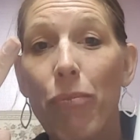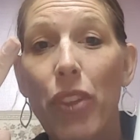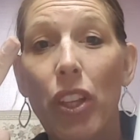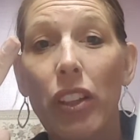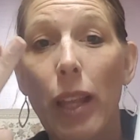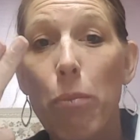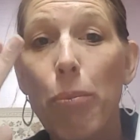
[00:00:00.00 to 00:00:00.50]

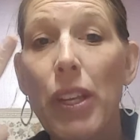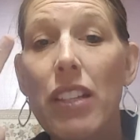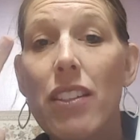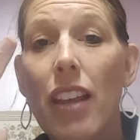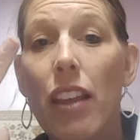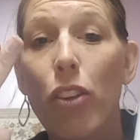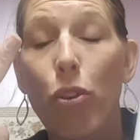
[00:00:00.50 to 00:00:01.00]

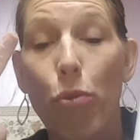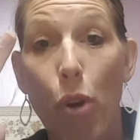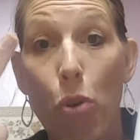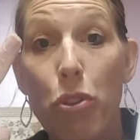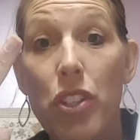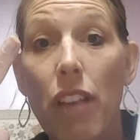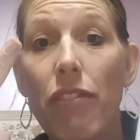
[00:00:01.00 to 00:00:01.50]
lipids and the
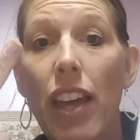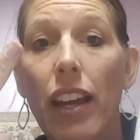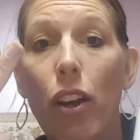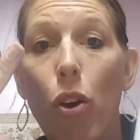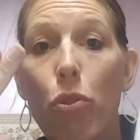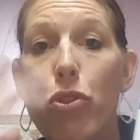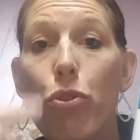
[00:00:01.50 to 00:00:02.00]
gross stuff that
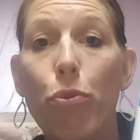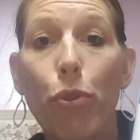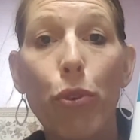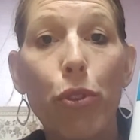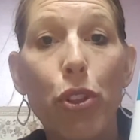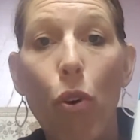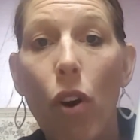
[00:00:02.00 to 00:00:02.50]
goes
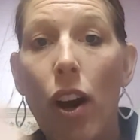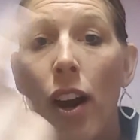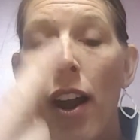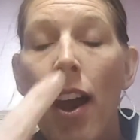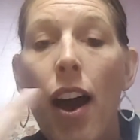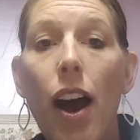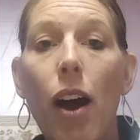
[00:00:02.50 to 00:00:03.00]
through your
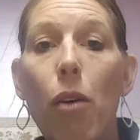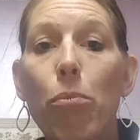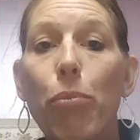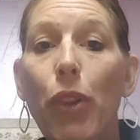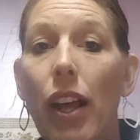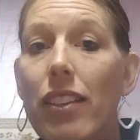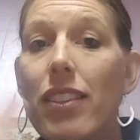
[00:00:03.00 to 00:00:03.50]

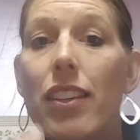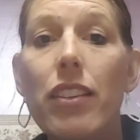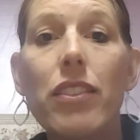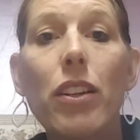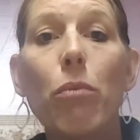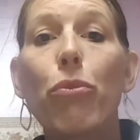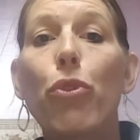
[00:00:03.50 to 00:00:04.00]
blood
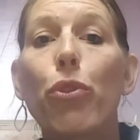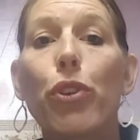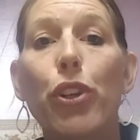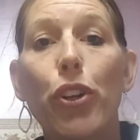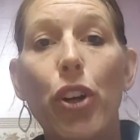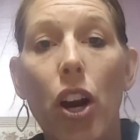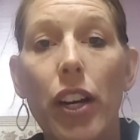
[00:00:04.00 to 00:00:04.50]
system, through
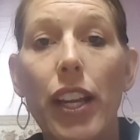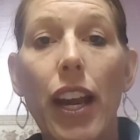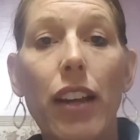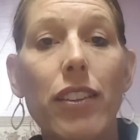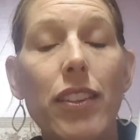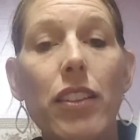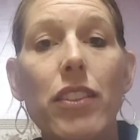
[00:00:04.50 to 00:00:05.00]
your
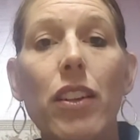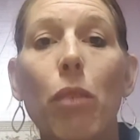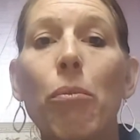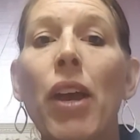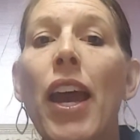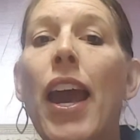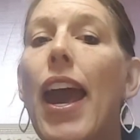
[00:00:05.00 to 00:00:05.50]
cardiac system,
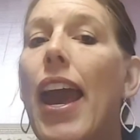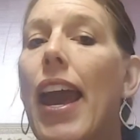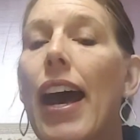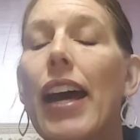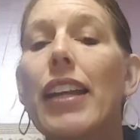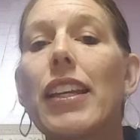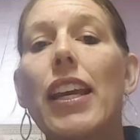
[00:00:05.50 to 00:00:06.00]

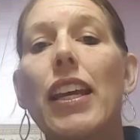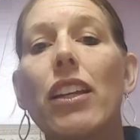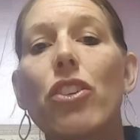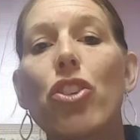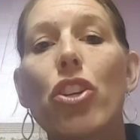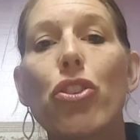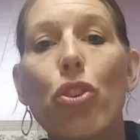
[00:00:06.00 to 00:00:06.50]
and
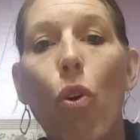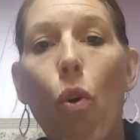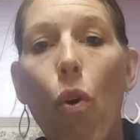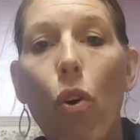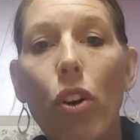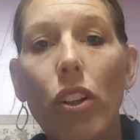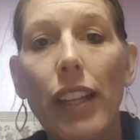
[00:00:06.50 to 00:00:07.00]
it just
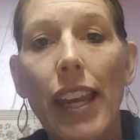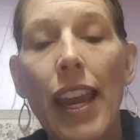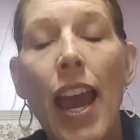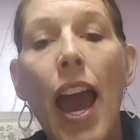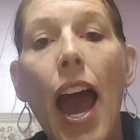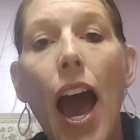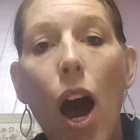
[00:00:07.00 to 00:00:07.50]
totally
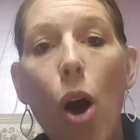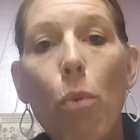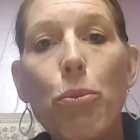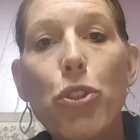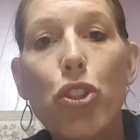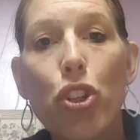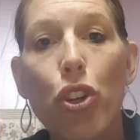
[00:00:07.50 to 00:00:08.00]

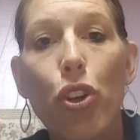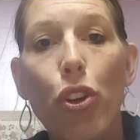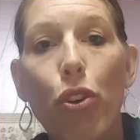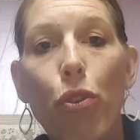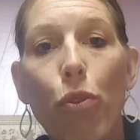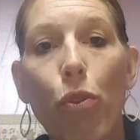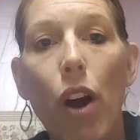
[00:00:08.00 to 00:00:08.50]
helps
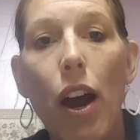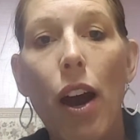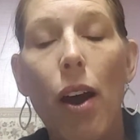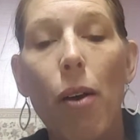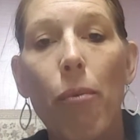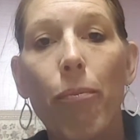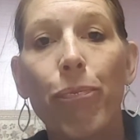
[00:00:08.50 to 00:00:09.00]
you
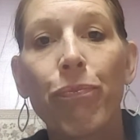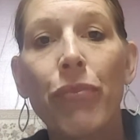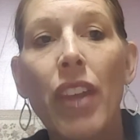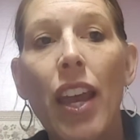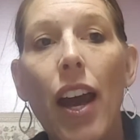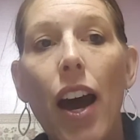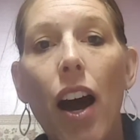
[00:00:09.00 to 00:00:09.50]

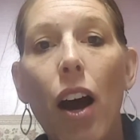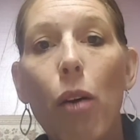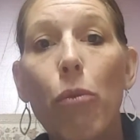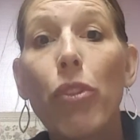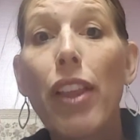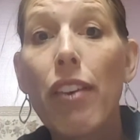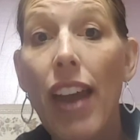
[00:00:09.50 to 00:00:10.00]

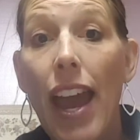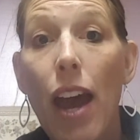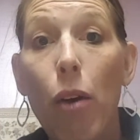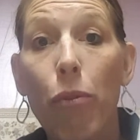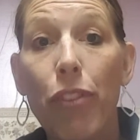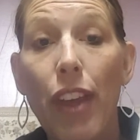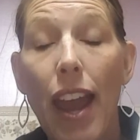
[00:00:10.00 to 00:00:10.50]
live
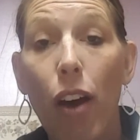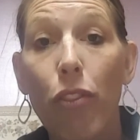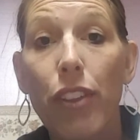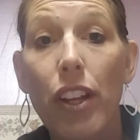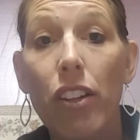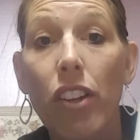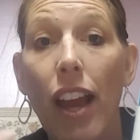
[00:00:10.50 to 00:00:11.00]
a
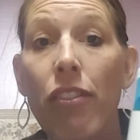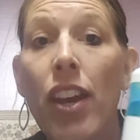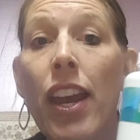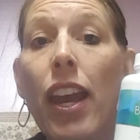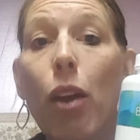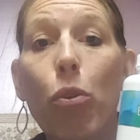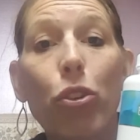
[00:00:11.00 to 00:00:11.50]
healthier life.
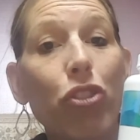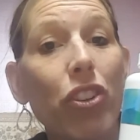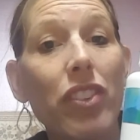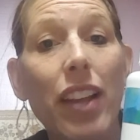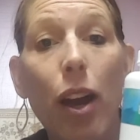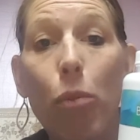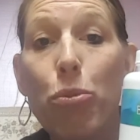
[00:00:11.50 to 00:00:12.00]
It will
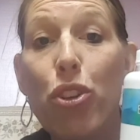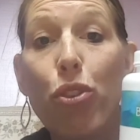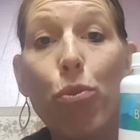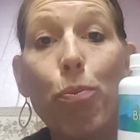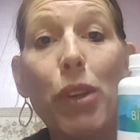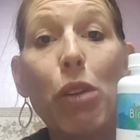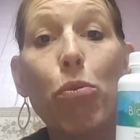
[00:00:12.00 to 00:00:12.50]
just help
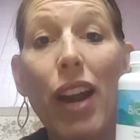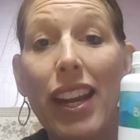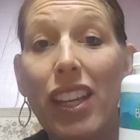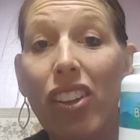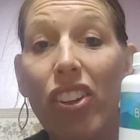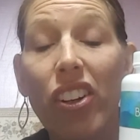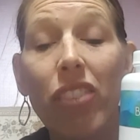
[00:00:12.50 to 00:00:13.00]
you be
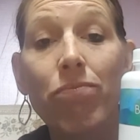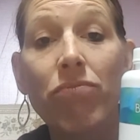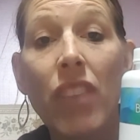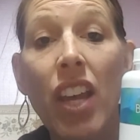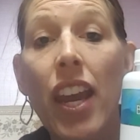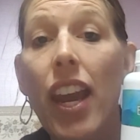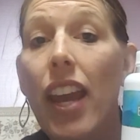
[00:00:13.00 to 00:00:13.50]
regular.
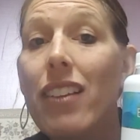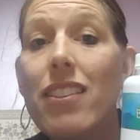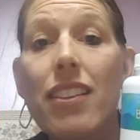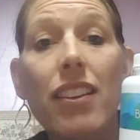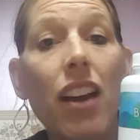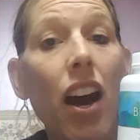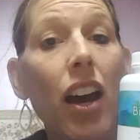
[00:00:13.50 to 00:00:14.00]
It's
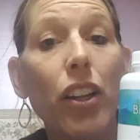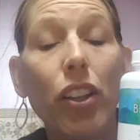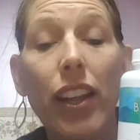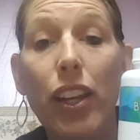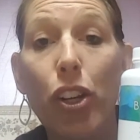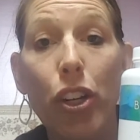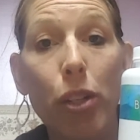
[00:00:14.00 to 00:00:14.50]
not
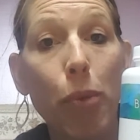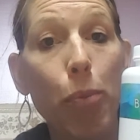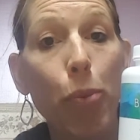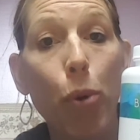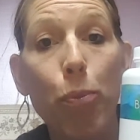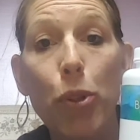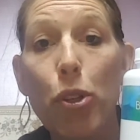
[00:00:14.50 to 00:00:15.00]
like you're going to be
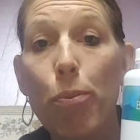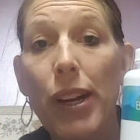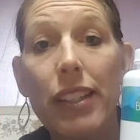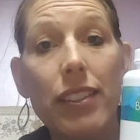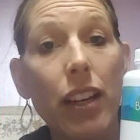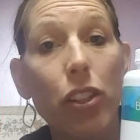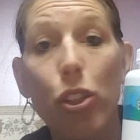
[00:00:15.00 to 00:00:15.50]
pooping your
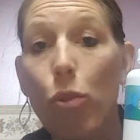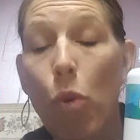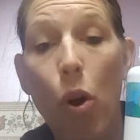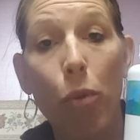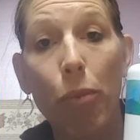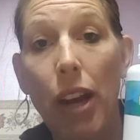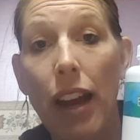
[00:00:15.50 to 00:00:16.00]
brains out. You
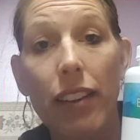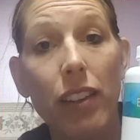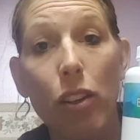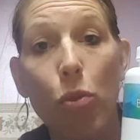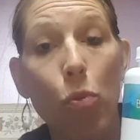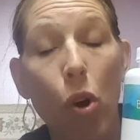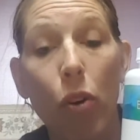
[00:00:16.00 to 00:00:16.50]
won't, guys.
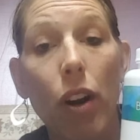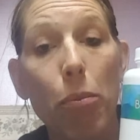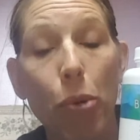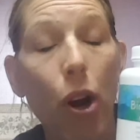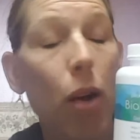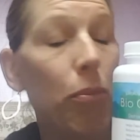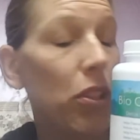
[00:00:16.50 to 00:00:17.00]
You won't. I
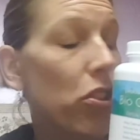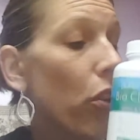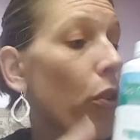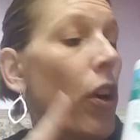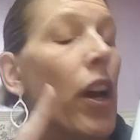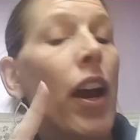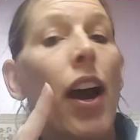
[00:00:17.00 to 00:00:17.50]
promise
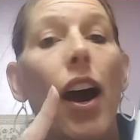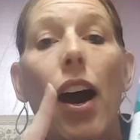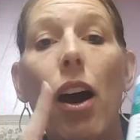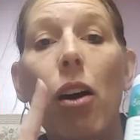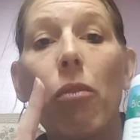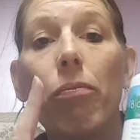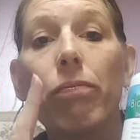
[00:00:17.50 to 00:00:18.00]
you.
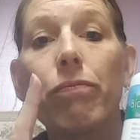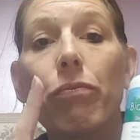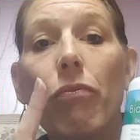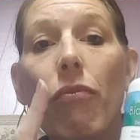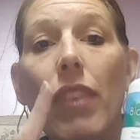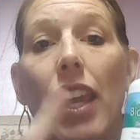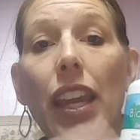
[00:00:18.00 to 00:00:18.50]

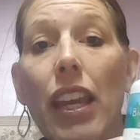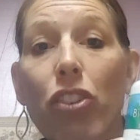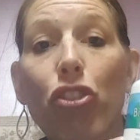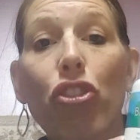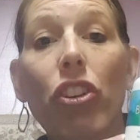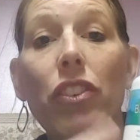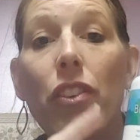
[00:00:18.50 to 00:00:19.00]

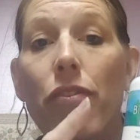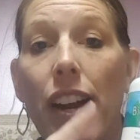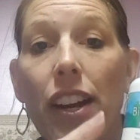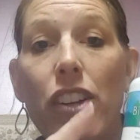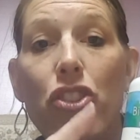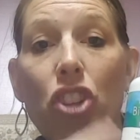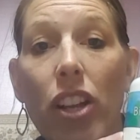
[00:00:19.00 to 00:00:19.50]
It's just a
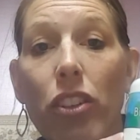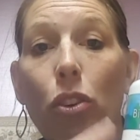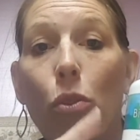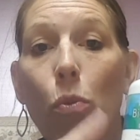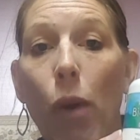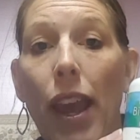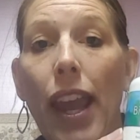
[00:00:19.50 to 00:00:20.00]
very
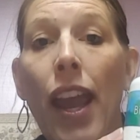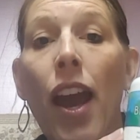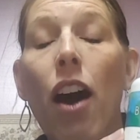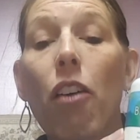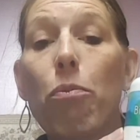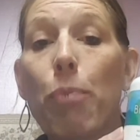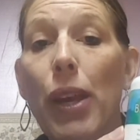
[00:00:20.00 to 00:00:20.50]
gentle way
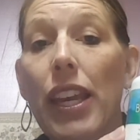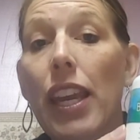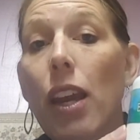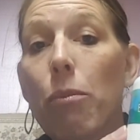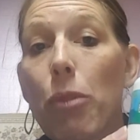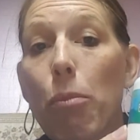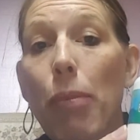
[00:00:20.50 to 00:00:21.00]
of
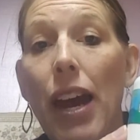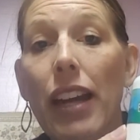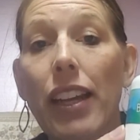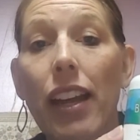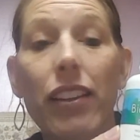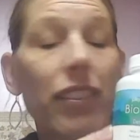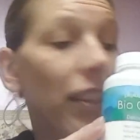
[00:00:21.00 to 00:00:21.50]
picking up the bad
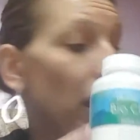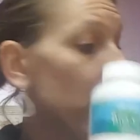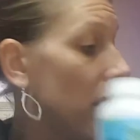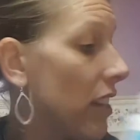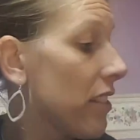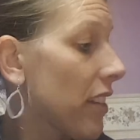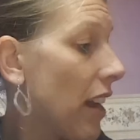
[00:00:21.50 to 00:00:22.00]
guys that
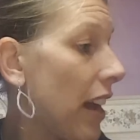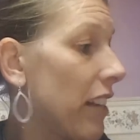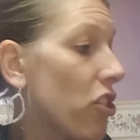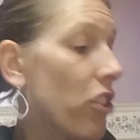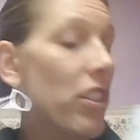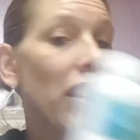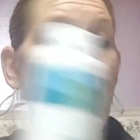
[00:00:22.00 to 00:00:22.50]
this guy
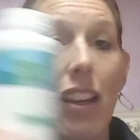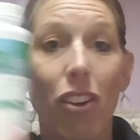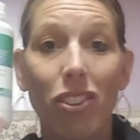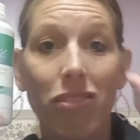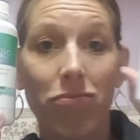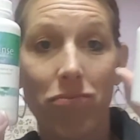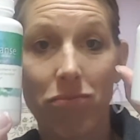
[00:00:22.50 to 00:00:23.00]
just
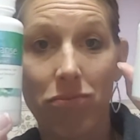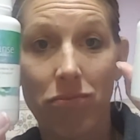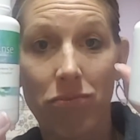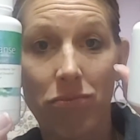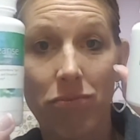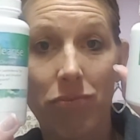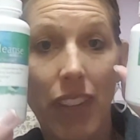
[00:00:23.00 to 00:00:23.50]
killed
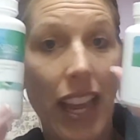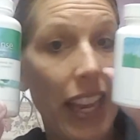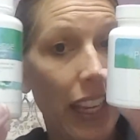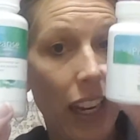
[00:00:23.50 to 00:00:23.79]
and